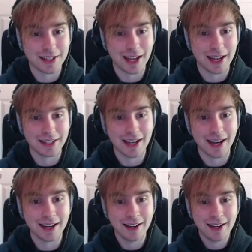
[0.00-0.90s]
and
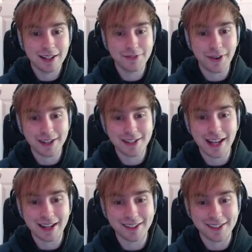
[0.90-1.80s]
yeah, it's very
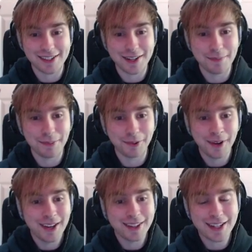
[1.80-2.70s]
standard and simple.
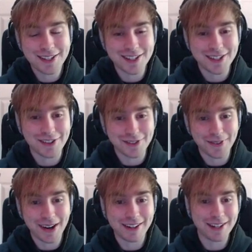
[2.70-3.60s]
This just looks
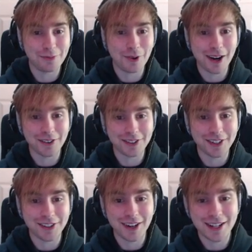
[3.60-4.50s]
very wild
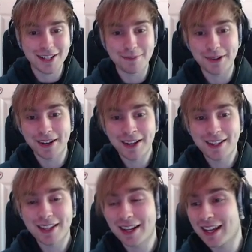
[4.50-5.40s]
and crazy, but
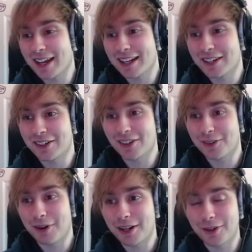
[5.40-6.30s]
then again, it could look
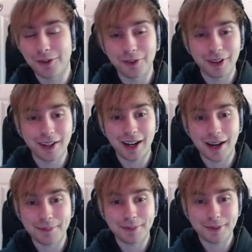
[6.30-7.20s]
quite cool
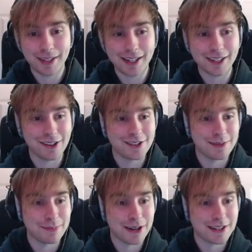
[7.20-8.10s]
up like close
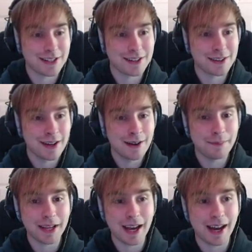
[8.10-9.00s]
in person.
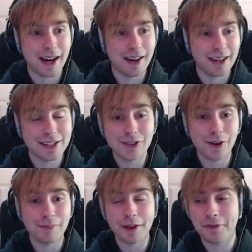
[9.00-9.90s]
But yeah, it's
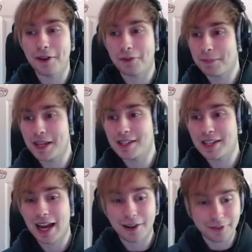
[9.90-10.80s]
not my favorite
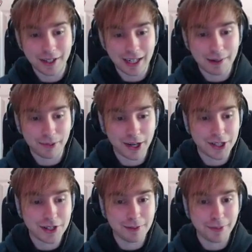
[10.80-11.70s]
piece out of the
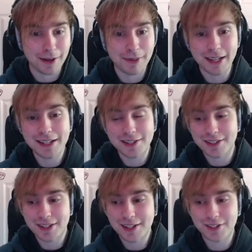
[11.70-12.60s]
collaboration, but I mean, it
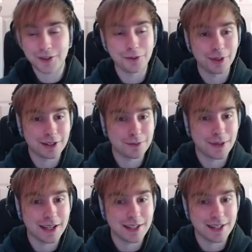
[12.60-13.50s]
is a cool little
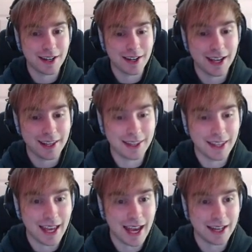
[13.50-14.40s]
piece in
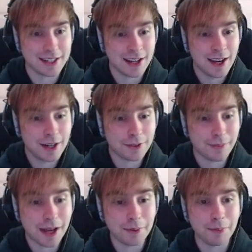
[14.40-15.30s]
the end. From
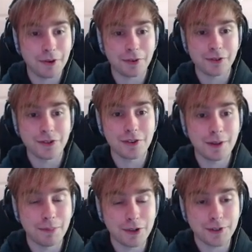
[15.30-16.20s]
there, we move on to
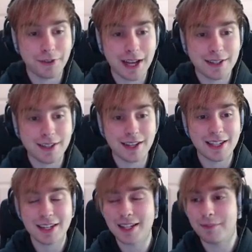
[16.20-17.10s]
the Bush Vest, the
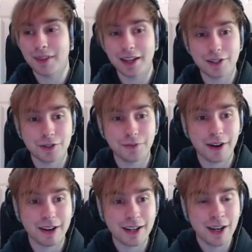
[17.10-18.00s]
exact same thing, just
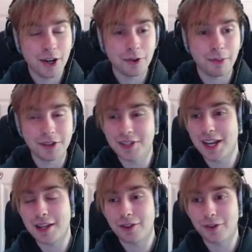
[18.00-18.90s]
very almost
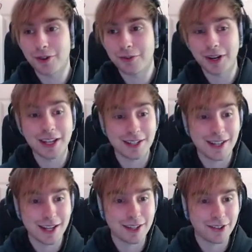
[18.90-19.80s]
see-through, or it is
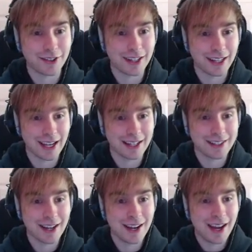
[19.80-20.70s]
see-through in the
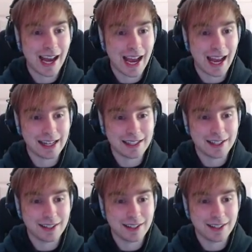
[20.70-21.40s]
end. And